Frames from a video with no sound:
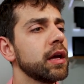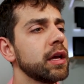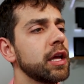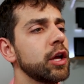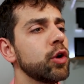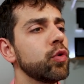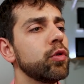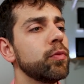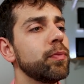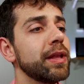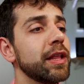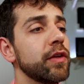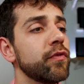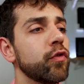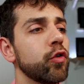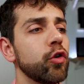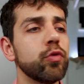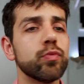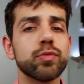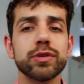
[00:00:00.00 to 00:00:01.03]
Here will be the
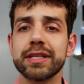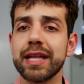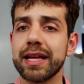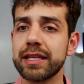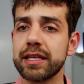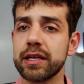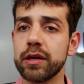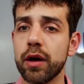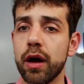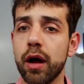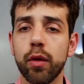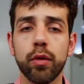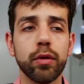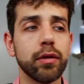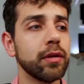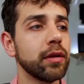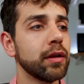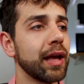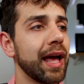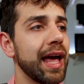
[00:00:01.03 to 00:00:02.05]
volumes that I
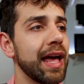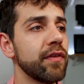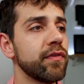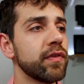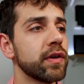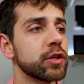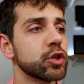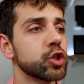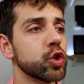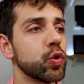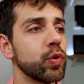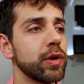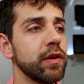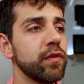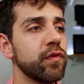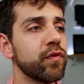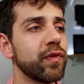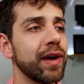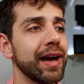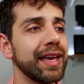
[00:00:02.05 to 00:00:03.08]
will have. So
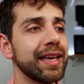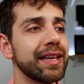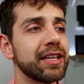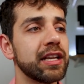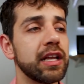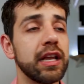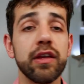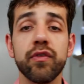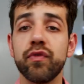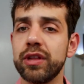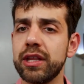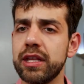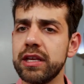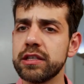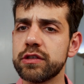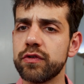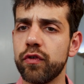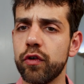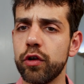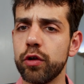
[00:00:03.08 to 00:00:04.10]
if I leave
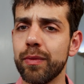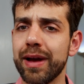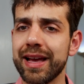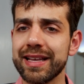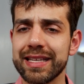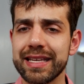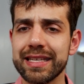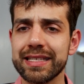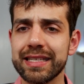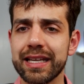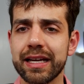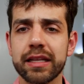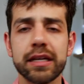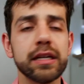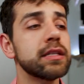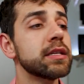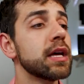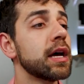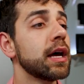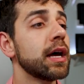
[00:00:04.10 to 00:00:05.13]
this volume as a
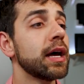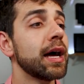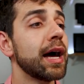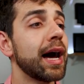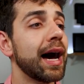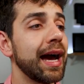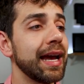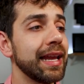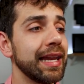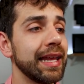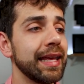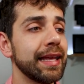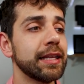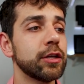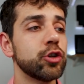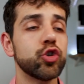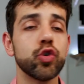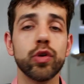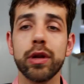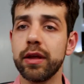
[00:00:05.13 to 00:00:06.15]
standard, I
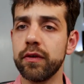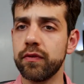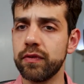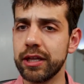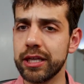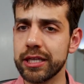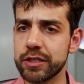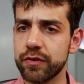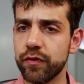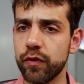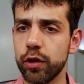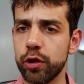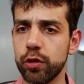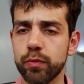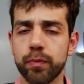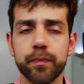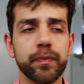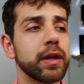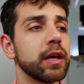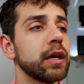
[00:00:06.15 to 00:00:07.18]
need to leave this
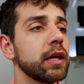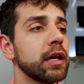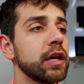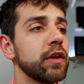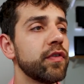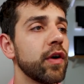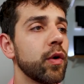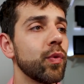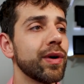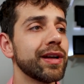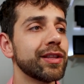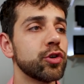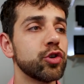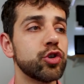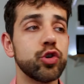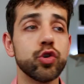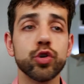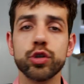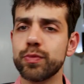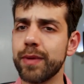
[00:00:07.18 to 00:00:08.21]
volume. If I want to
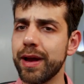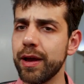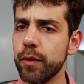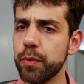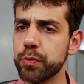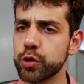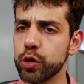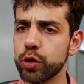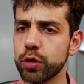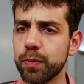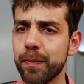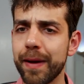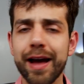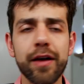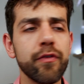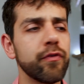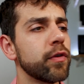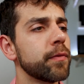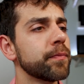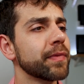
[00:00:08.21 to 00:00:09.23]
choose my absolute
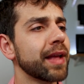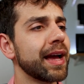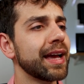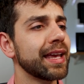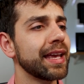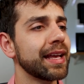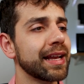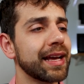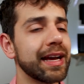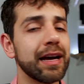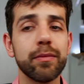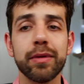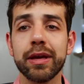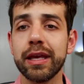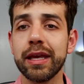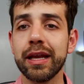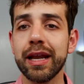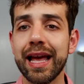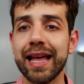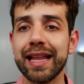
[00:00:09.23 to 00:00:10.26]
path, I can come
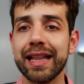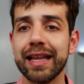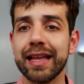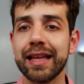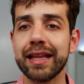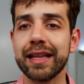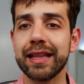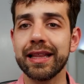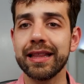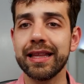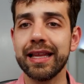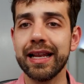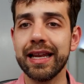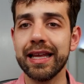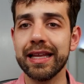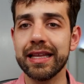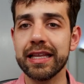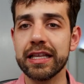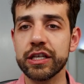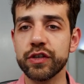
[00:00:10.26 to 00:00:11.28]
here and
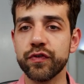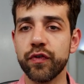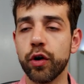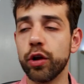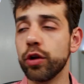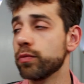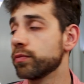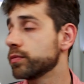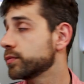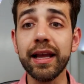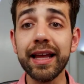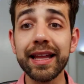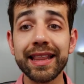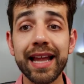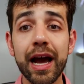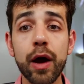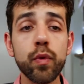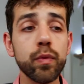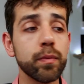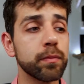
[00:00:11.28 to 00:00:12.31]
delete this volume.
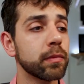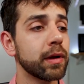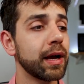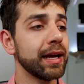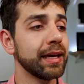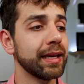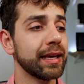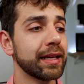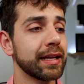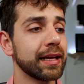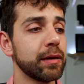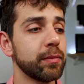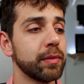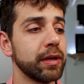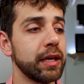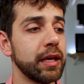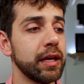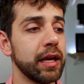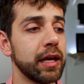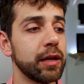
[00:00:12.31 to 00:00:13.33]
Now I can come
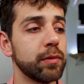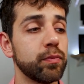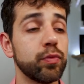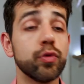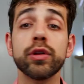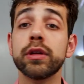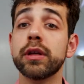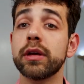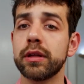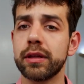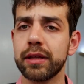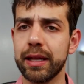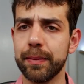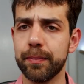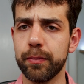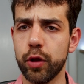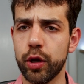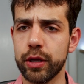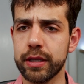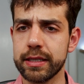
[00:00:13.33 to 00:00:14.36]
here and put
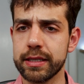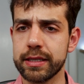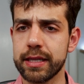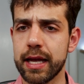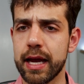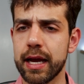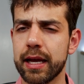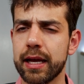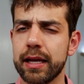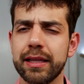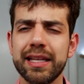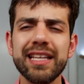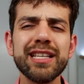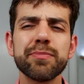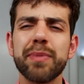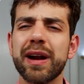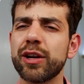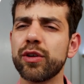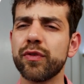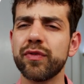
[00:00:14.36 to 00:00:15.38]
deploy the stack. This
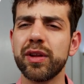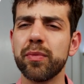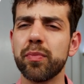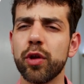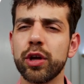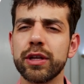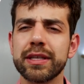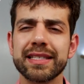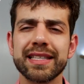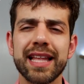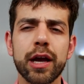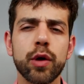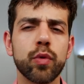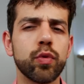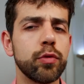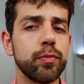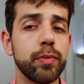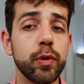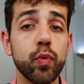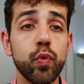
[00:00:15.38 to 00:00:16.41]
part of deploy the stack
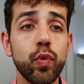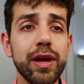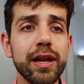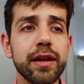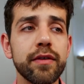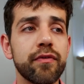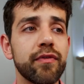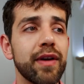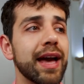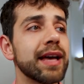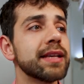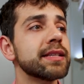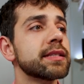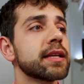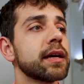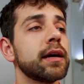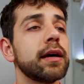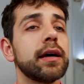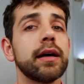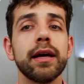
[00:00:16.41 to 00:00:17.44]
will be really
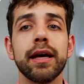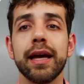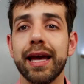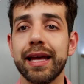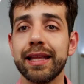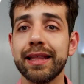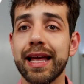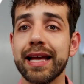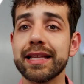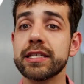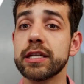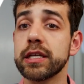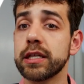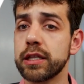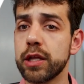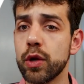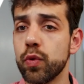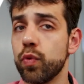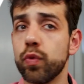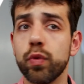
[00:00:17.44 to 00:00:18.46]
fast, and that
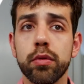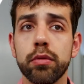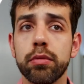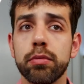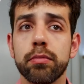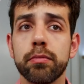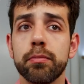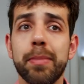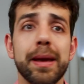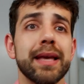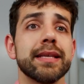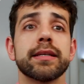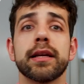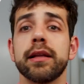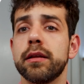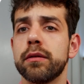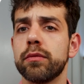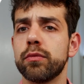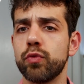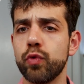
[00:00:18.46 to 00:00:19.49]
they will
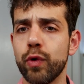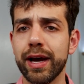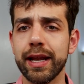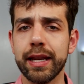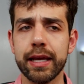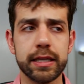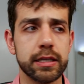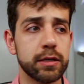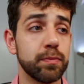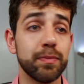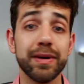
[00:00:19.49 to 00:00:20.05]
basically run it.